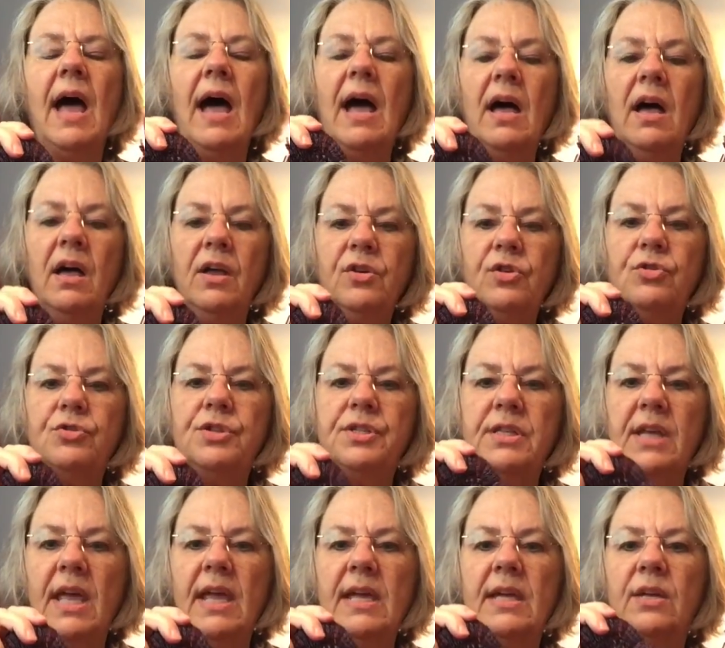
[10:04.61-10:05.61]
I
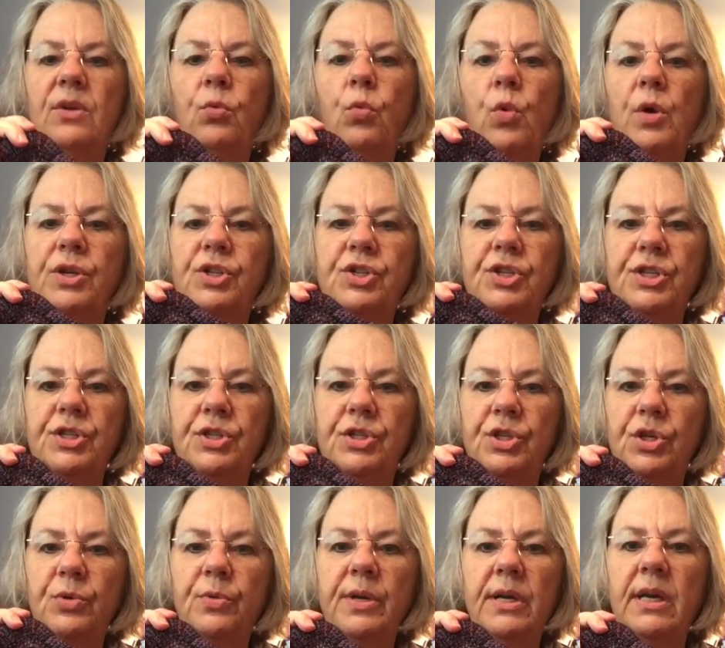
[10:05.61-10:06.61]
understand what she's
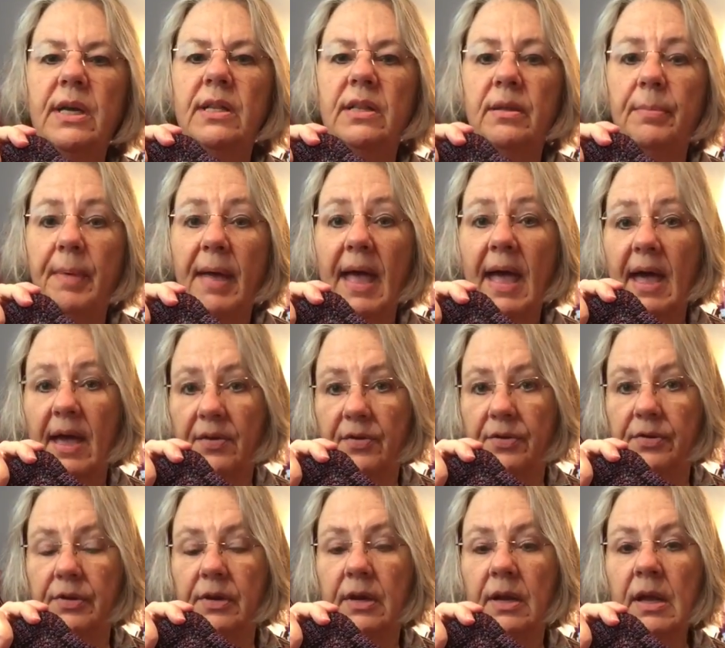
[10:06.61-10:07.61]
doing in the
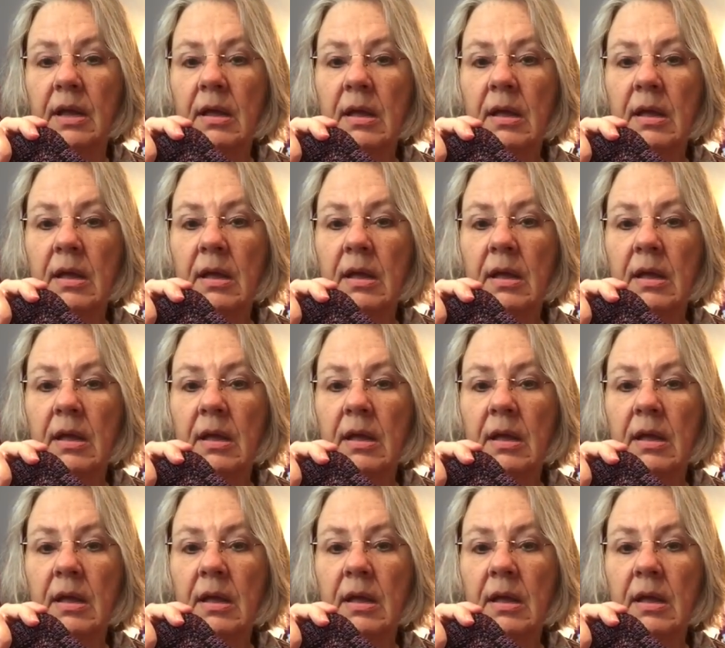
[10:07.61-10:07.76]
pattern.